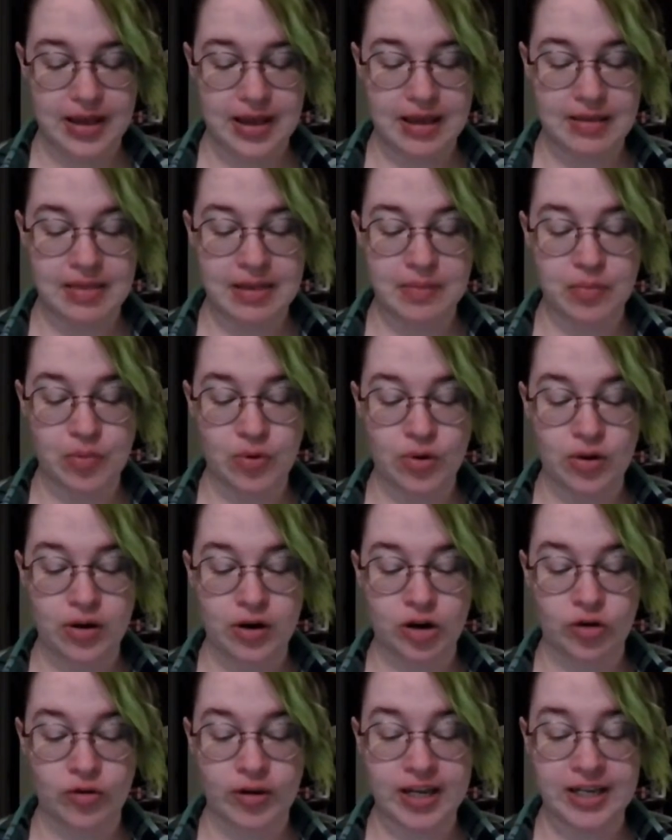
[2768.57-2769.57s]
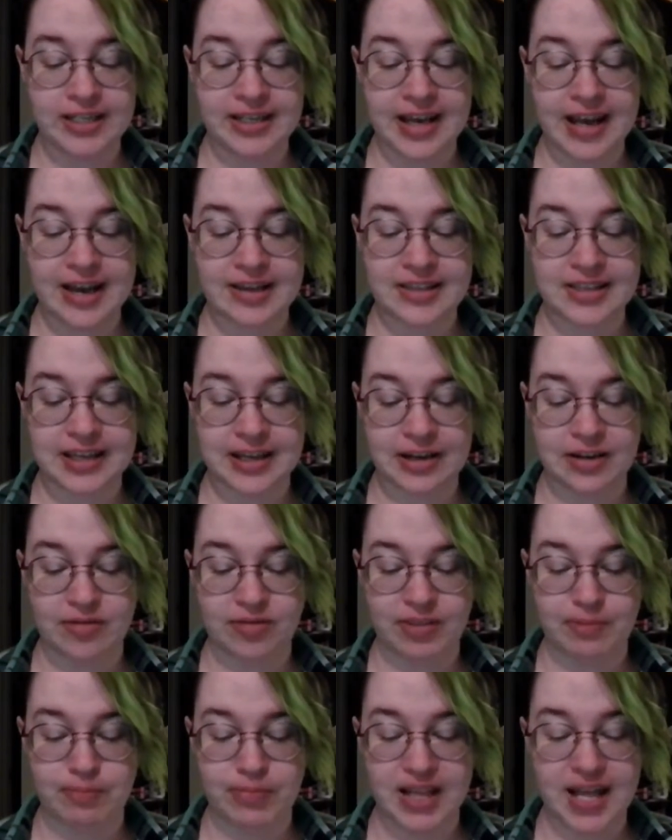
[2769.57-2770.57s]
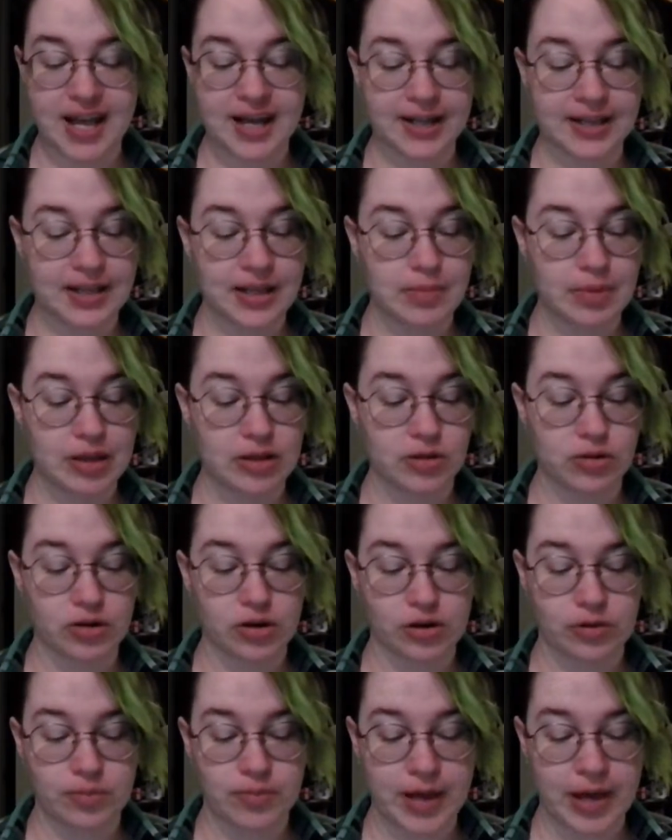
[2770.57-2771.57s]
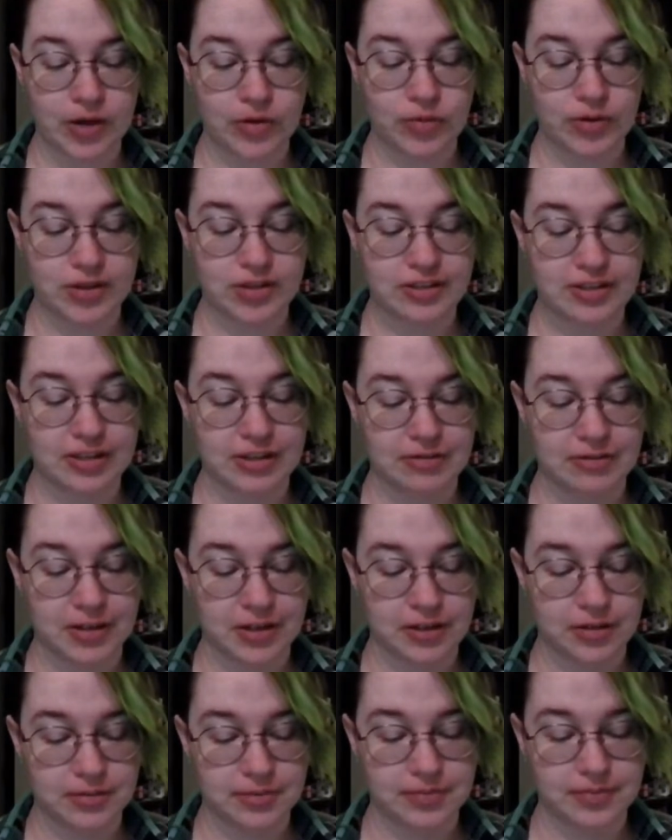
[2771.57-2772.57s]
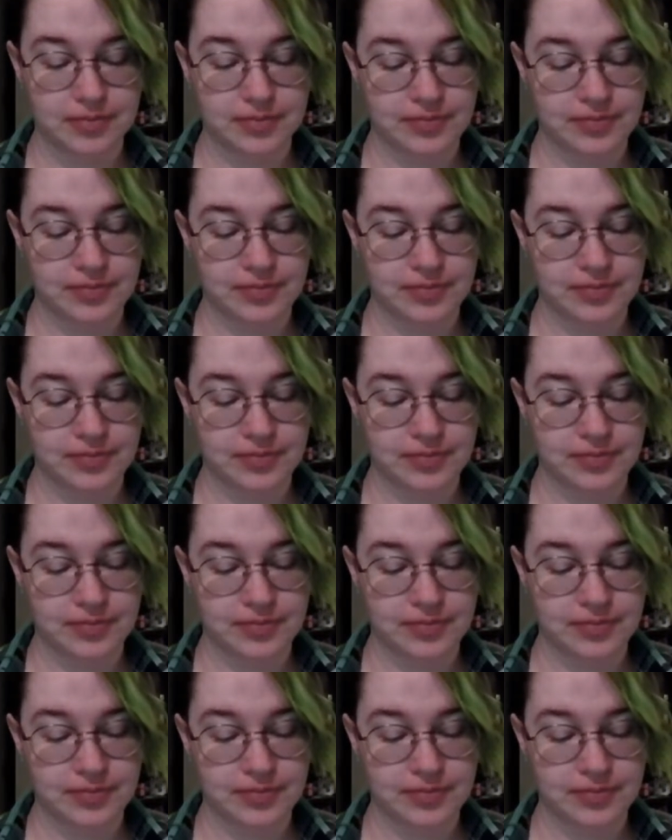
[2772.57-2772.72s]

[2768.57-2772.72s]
and they bore a great casket of black lebethron bound with silver.